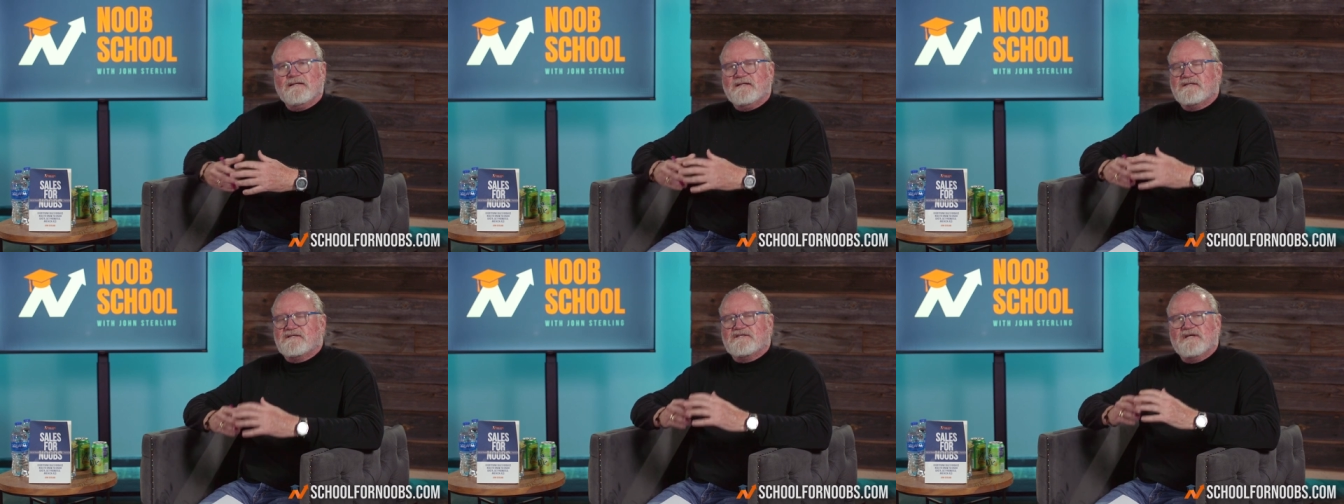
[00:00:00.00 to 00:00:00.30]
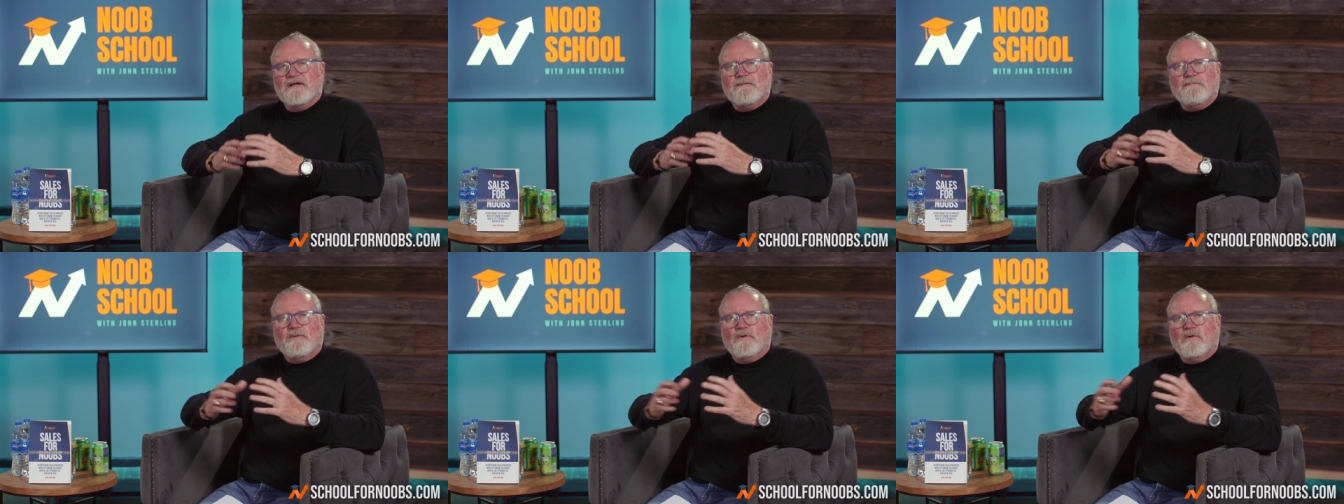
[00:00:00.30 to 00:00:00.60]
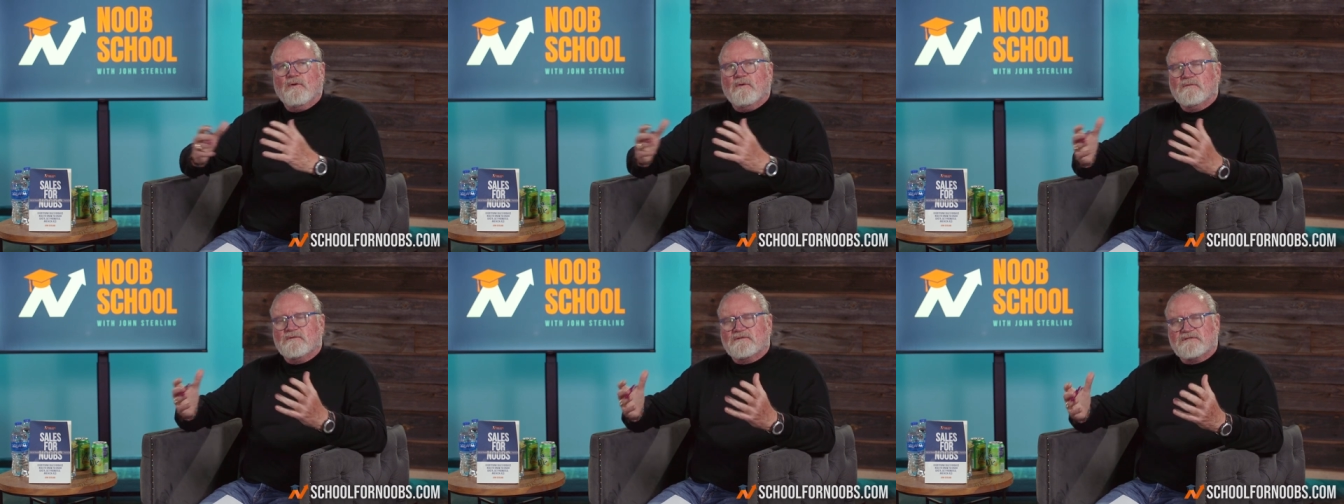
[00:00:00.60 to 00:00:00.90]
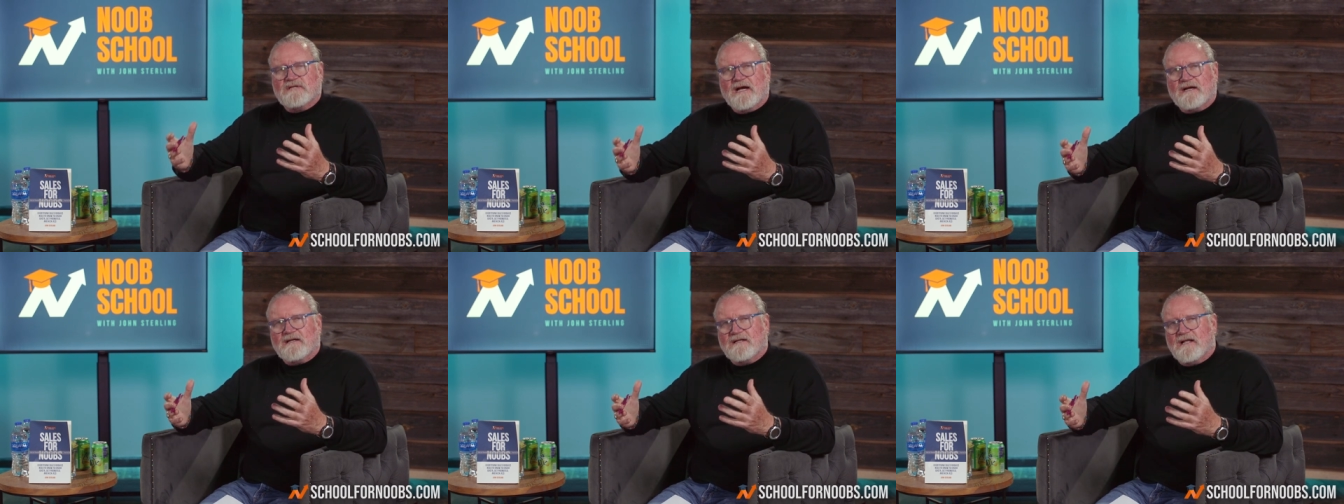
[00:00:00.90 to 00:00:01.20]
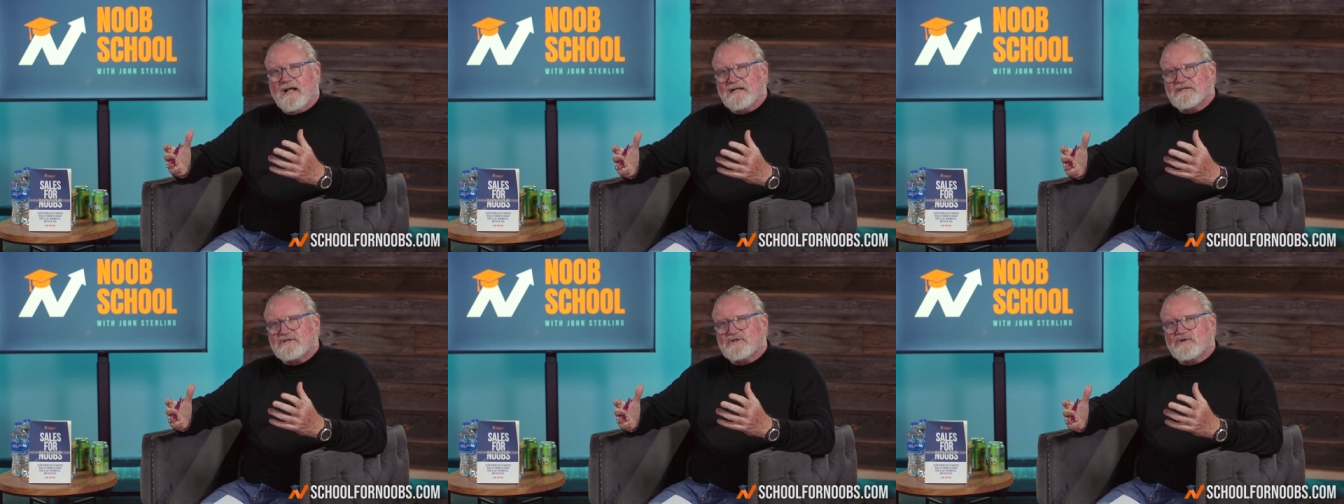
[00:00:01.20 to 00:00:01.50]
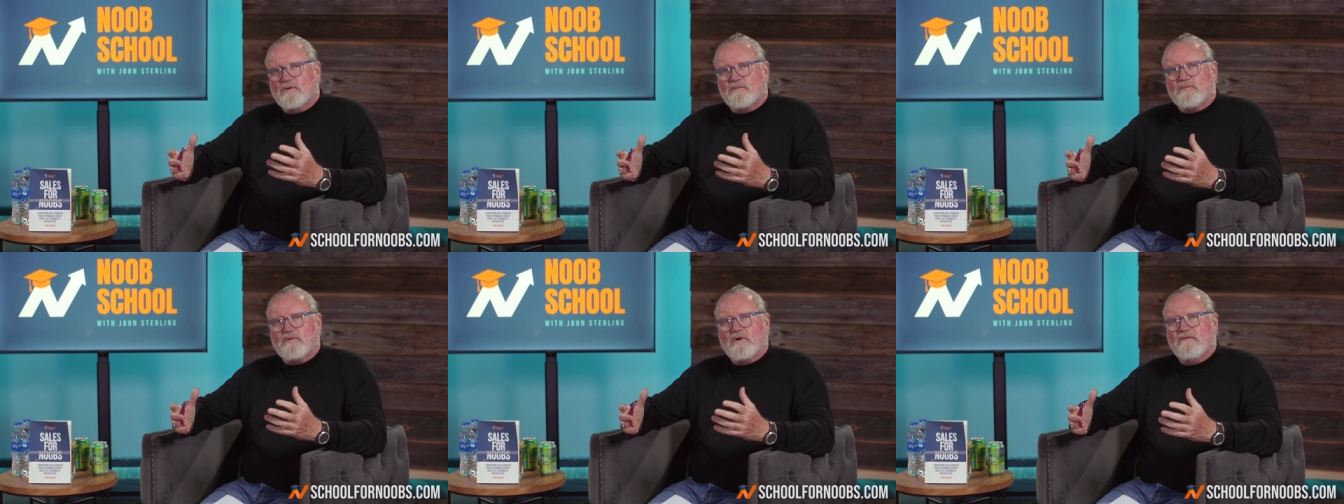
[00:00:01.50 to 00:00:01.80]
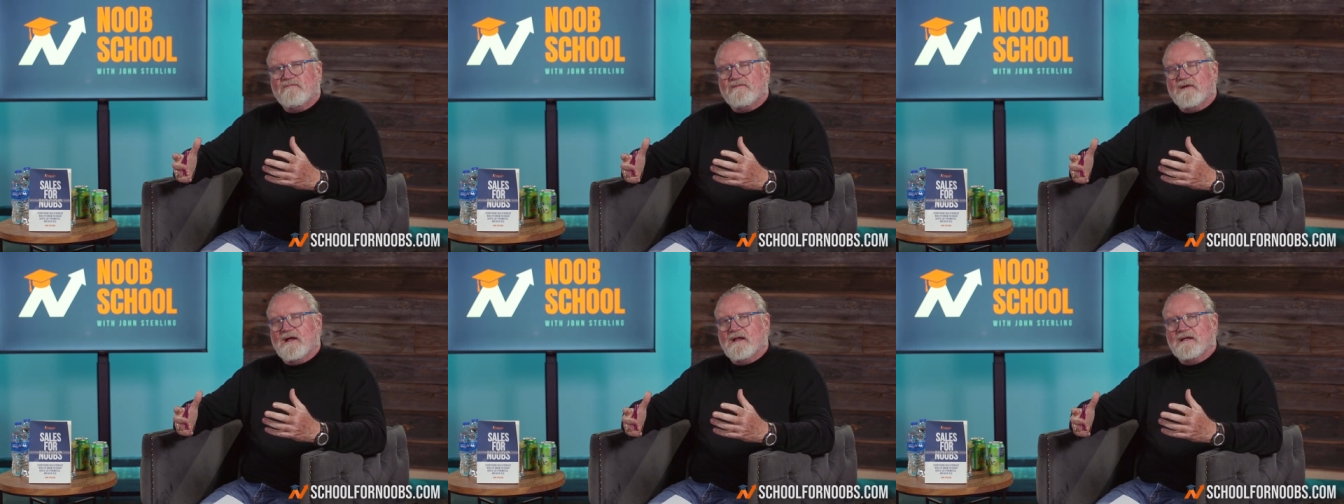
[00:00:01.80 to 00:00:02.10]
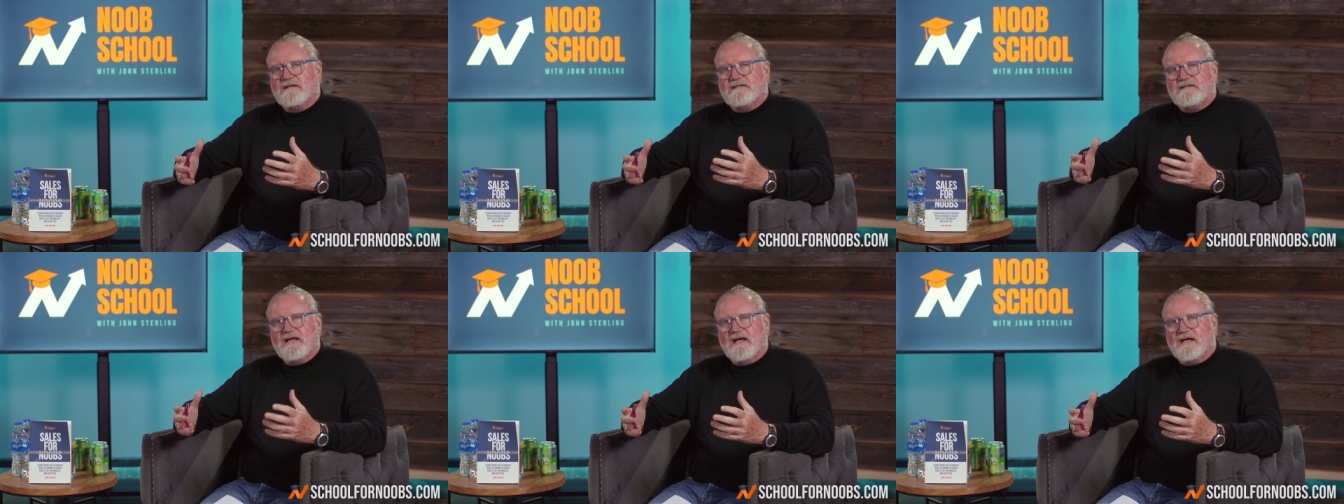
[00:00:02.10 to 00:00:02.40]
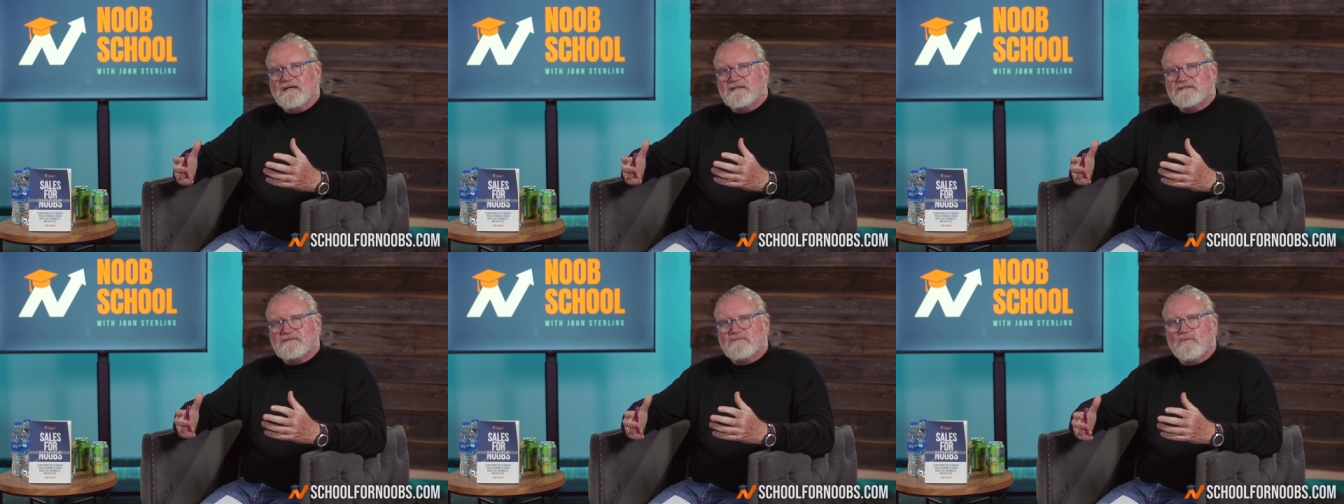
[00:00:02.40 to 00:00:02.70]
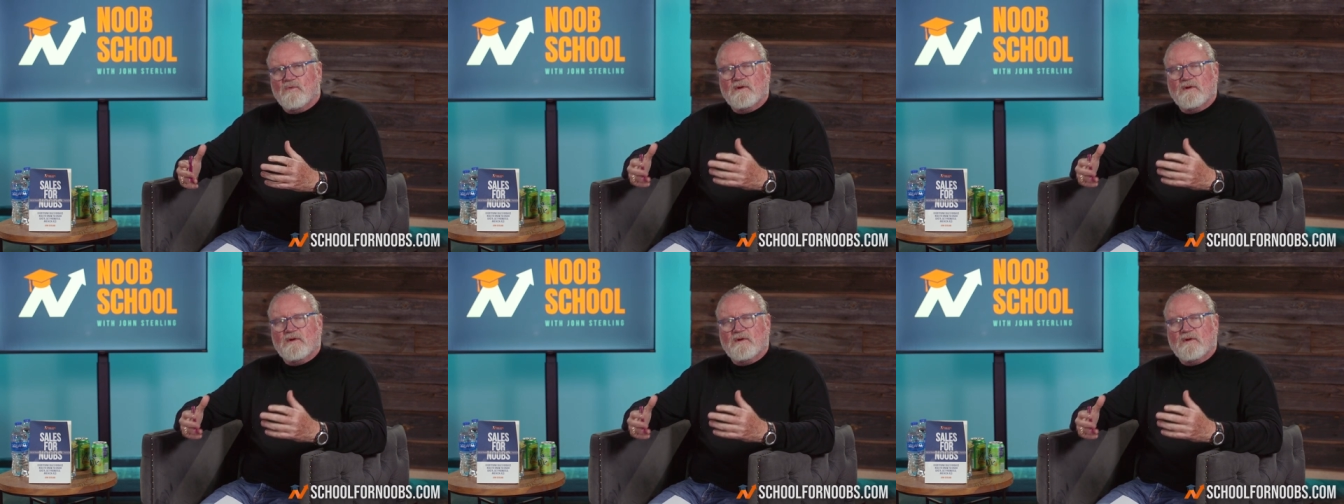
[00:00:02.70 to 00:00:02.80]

These simple psychological profiling tests,